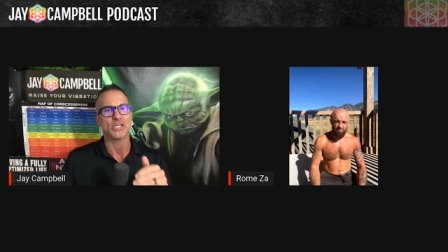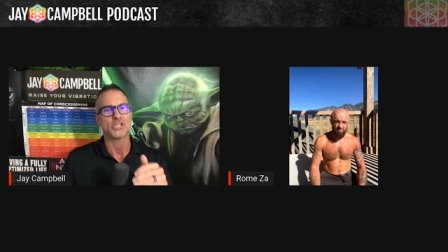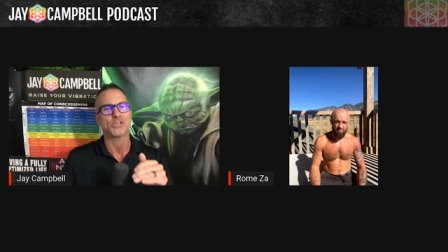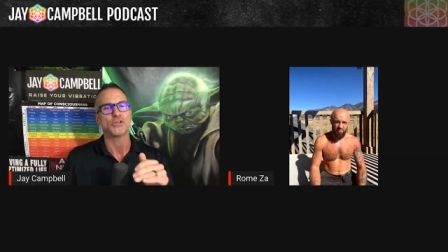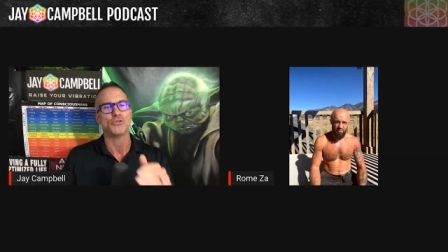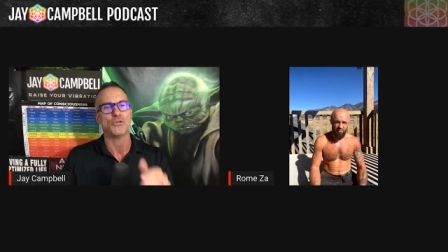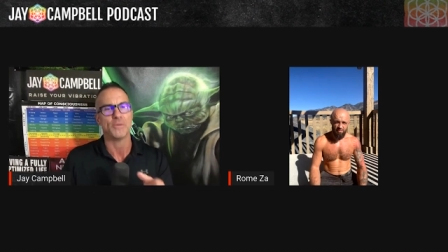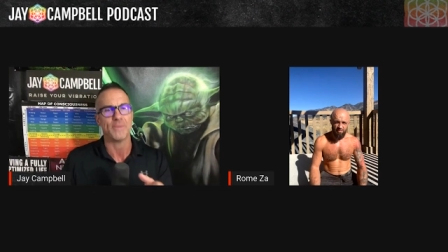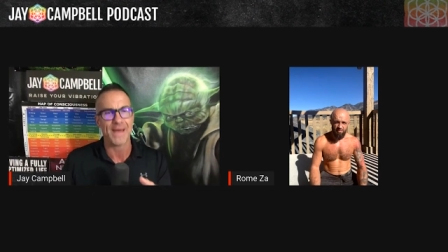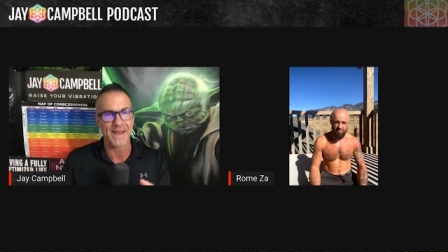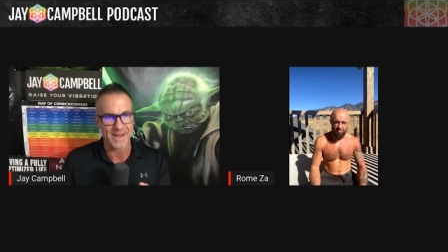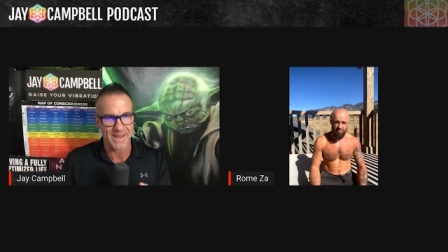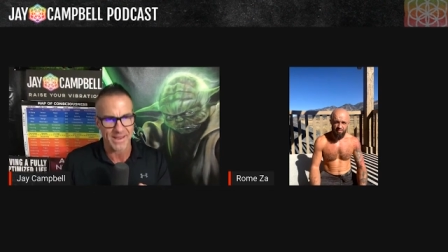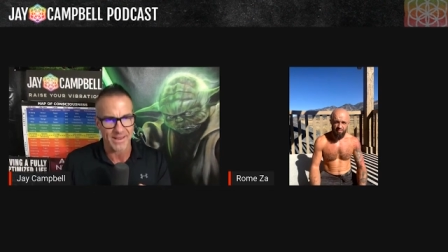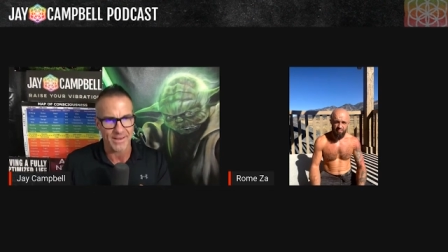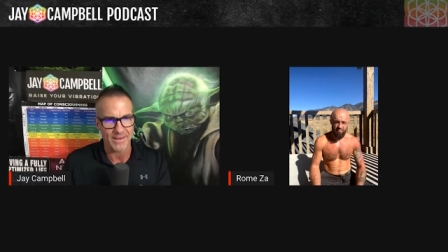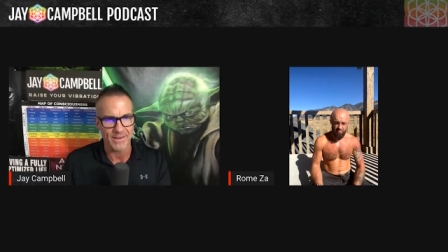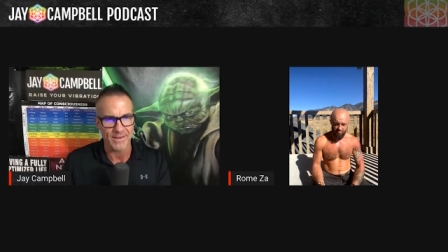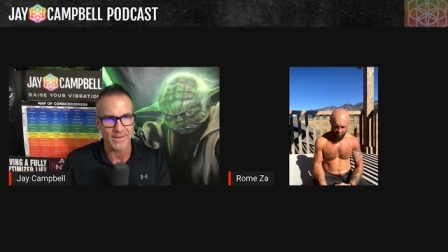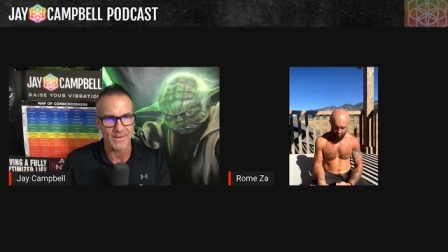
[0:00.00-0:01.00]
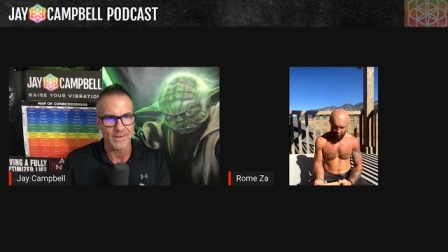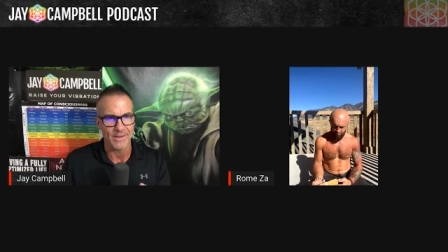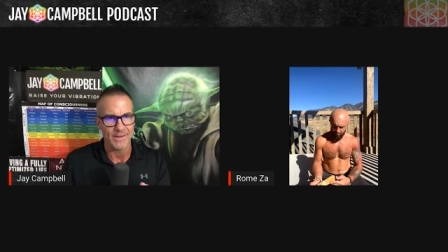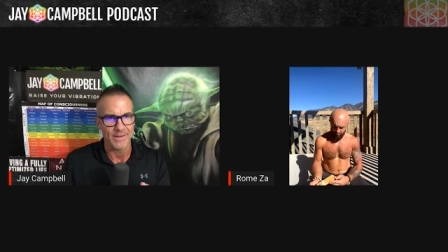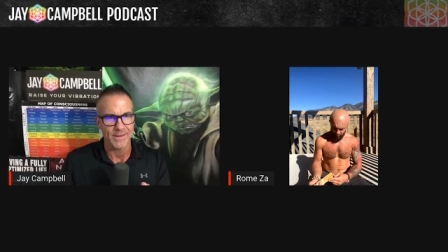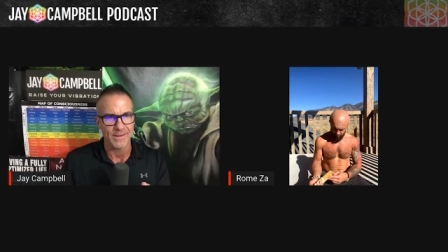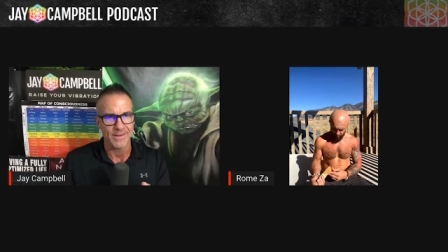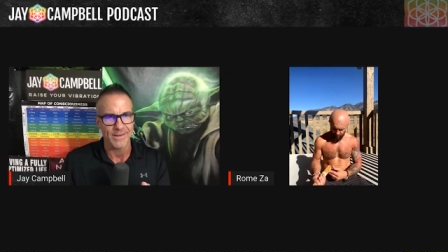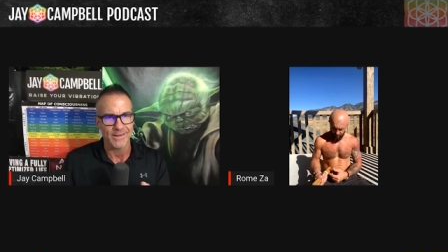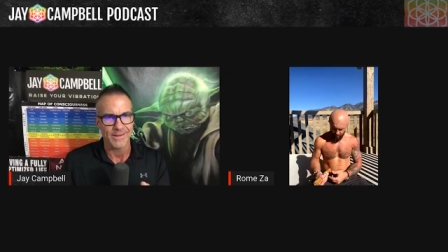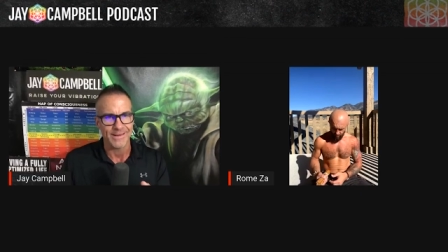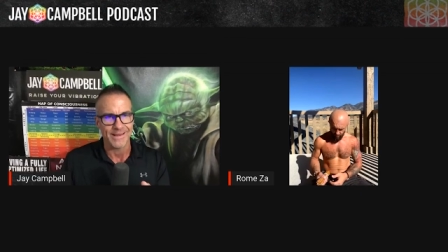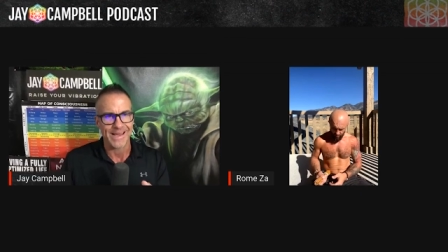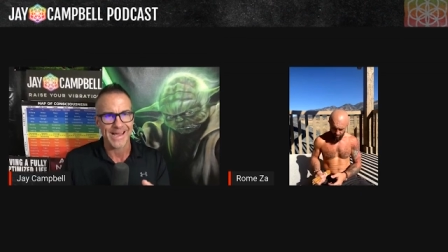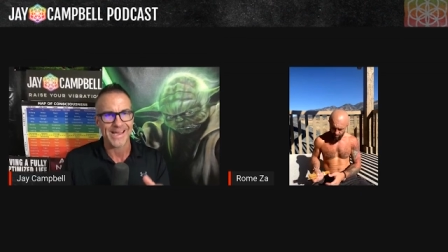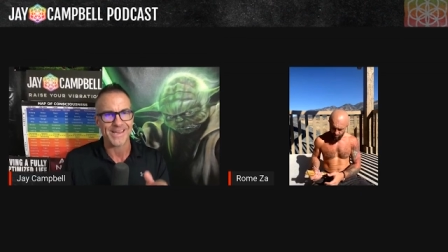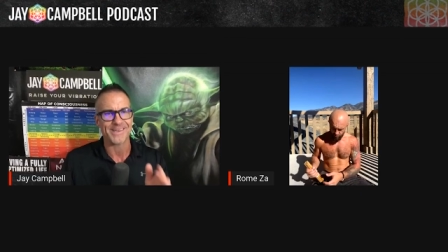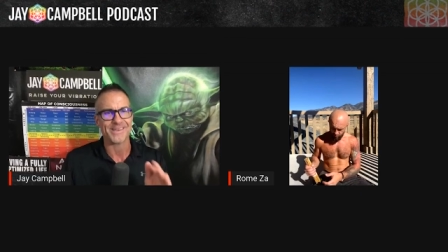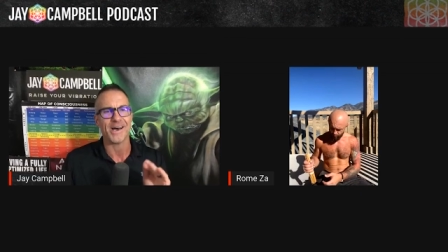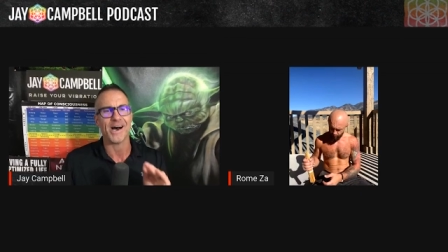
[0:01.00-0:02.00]
to the many
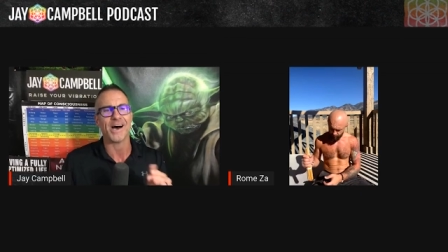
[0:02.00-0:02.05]
and 100%.